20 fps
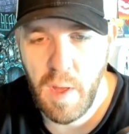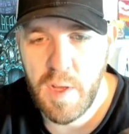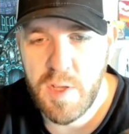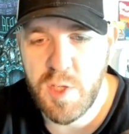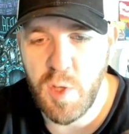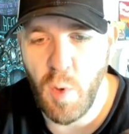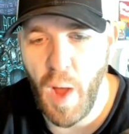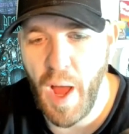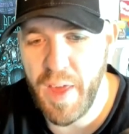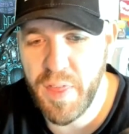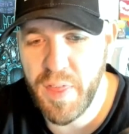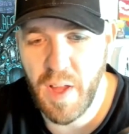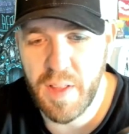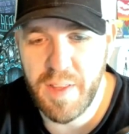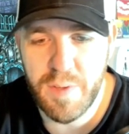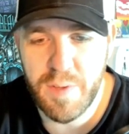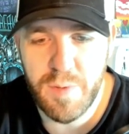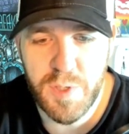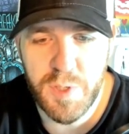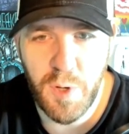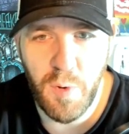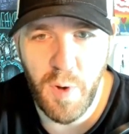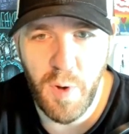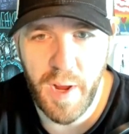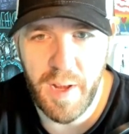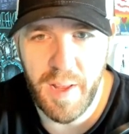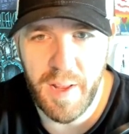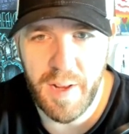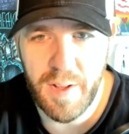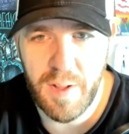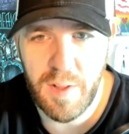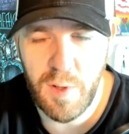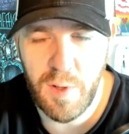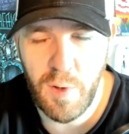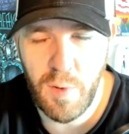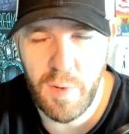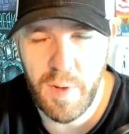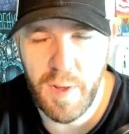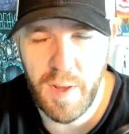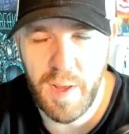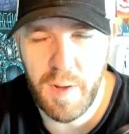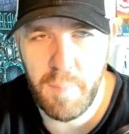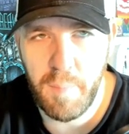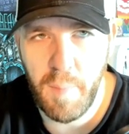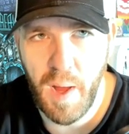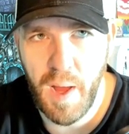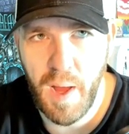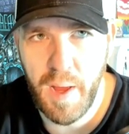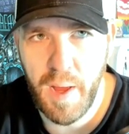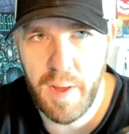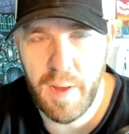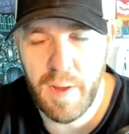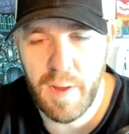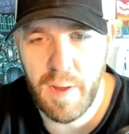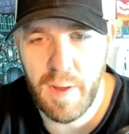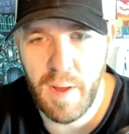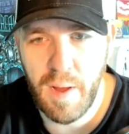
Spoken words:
So I thought this was a great include in my